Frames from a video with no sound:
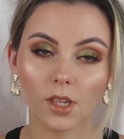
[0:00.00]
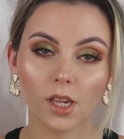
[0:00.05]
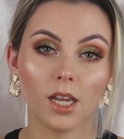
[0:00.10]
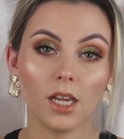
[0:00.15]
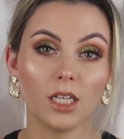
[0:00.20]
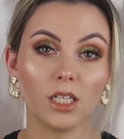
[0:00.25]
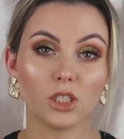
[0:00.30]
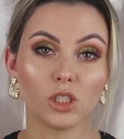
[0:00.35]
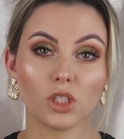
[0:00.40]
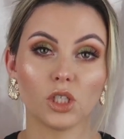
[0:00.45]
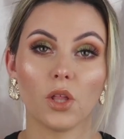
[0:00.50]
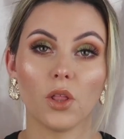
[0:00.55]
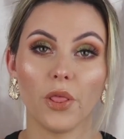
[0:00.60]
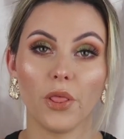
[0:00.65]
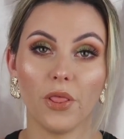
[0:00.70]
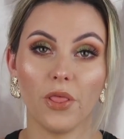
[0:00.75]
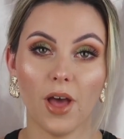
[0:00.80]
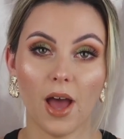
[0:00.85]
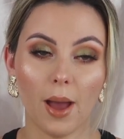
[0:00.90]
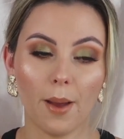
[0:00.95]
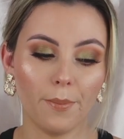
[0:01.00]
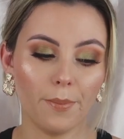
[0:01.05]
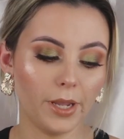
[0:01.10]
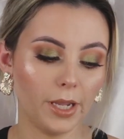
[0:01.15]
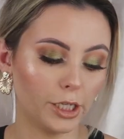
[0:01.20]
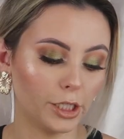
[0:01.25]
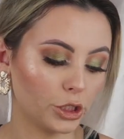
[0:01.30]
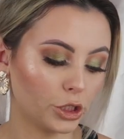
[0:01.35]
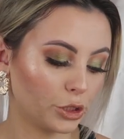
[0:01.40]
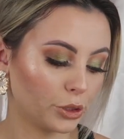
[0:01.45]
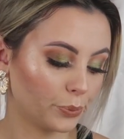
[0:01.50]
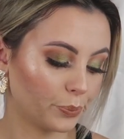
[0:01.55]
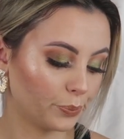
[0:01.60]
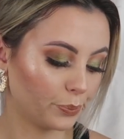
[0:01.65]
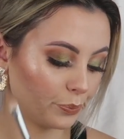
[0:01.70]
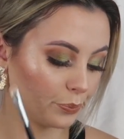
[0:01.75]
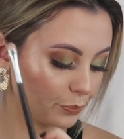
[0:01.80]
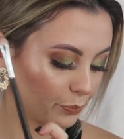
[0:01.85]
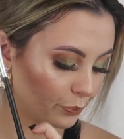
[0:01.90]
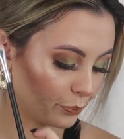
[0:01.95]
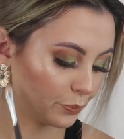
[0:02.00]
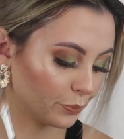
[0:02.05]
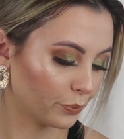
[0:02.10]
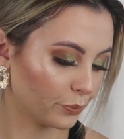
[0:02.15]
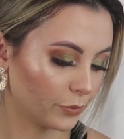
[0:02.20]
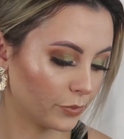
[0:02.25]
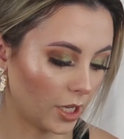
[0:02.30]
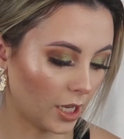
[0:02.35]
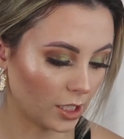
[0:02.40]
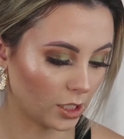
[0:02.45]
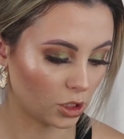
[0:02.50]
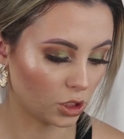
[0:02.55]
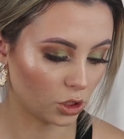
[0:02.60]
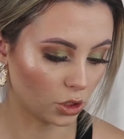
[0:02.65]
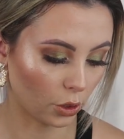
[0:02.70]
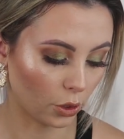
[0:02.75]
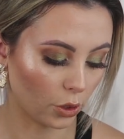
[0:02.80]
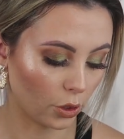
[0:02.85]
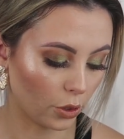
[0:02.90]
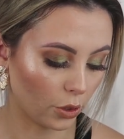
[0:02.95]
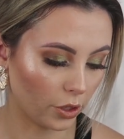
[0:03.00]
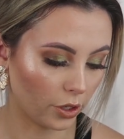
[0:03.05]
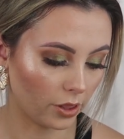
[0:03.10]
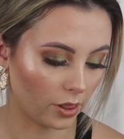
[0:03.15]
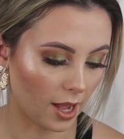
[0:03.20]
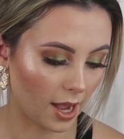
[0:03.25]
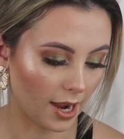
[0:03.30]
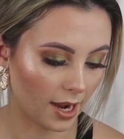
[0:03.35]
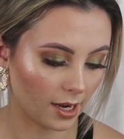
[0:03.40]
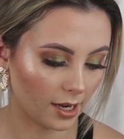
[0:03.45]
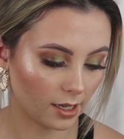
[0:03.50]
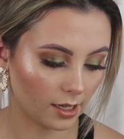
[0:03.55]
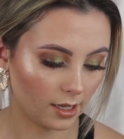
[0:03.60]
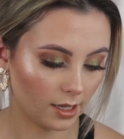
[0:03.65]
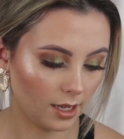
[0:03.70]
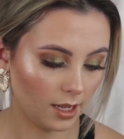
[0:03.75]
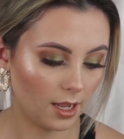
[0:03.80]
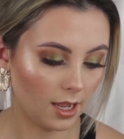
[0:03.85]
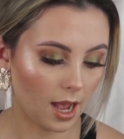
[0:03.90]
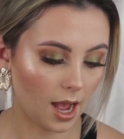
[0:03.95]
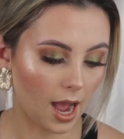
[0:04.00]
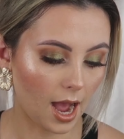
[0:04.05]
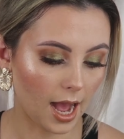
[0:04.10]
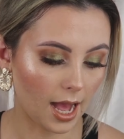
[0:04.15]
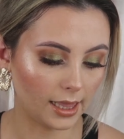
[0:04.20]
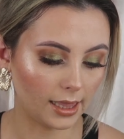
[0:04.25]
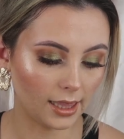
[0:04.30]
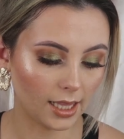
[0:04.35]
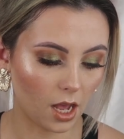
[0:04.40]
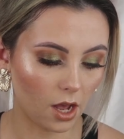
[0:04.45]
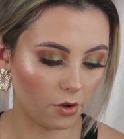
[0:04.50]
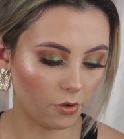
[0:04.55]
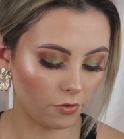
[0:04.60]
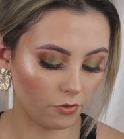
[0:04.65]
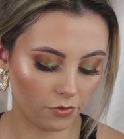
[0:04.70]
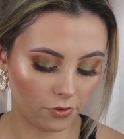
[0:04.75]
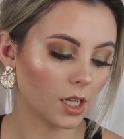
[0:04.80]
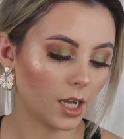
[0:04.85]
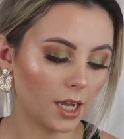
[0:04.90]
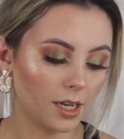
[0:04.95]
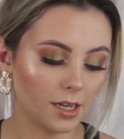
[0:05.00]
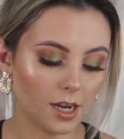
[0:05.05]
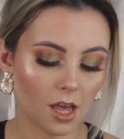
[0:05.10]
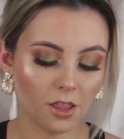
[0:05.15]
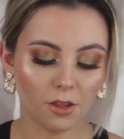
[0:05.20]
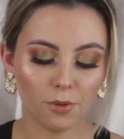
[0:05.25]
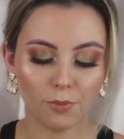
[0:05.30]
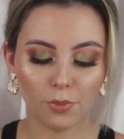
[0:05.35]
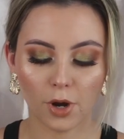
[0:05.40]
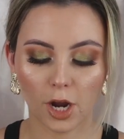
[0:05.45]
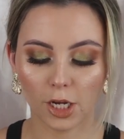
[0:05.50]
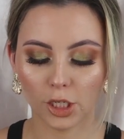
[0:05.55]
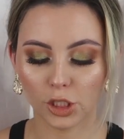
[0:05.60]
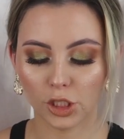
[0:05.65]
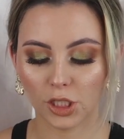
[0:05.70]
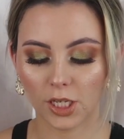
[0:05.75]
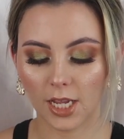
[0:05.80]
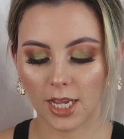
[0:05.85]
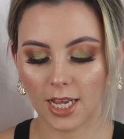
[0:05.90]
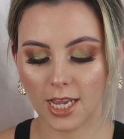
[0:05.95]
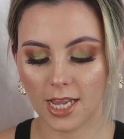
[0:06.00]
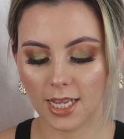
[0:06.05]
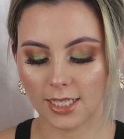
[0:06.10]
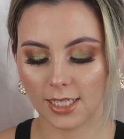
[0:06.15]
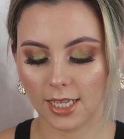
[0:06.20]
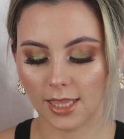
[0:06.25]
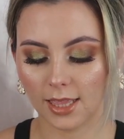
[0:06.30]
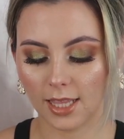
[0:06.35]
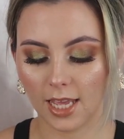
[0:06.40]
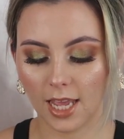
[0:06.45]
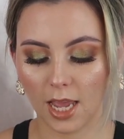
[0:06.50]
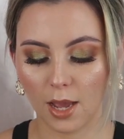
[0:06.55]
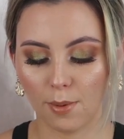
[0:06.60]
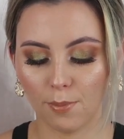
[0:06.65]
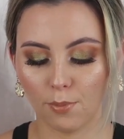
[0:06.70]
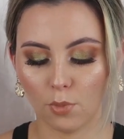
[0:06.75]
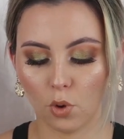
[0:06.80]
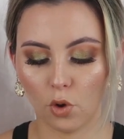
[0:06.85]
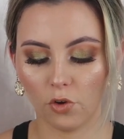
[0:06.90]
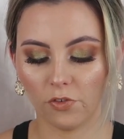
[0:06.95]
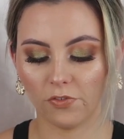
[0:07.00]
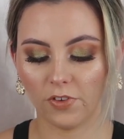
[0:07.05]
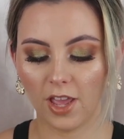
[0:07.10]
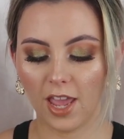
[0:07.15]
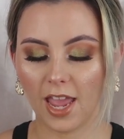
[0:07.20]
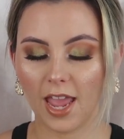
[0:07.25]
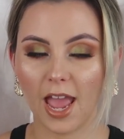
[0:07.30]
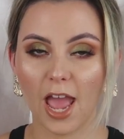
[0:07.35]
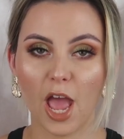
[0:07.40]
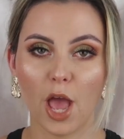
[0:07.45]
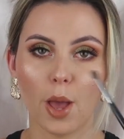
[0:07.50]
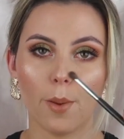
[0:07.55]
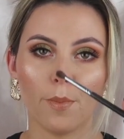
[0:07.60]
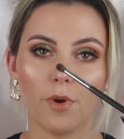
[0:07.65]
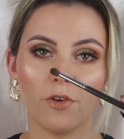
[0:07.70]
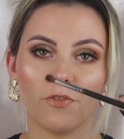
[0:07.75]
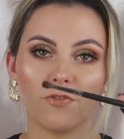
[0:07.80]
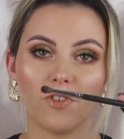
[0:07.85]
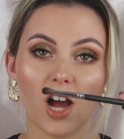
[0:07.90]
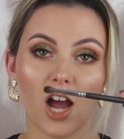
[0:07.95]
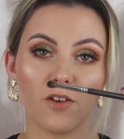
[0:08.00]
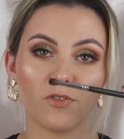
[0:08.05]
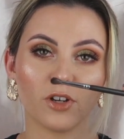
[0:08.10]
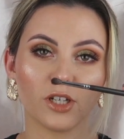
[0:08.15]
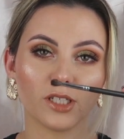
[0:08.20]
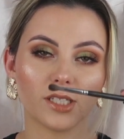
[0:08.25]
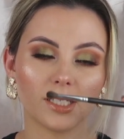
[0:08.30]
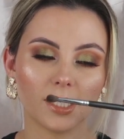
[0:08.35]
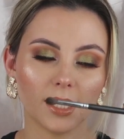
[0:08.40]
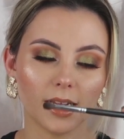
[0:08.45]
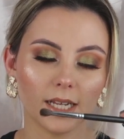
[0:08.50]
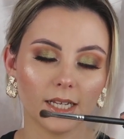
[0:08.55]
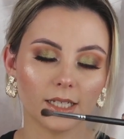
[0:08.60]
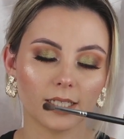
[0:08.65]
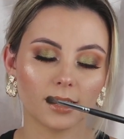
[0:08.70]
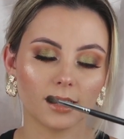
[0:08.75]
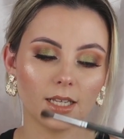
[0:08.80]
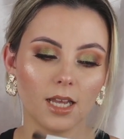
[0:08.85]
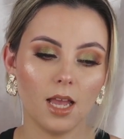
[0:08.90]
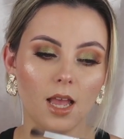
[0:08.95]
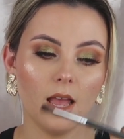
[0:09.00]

It's that bitch. It's so good, like I love. Another brush is the Morphe M506.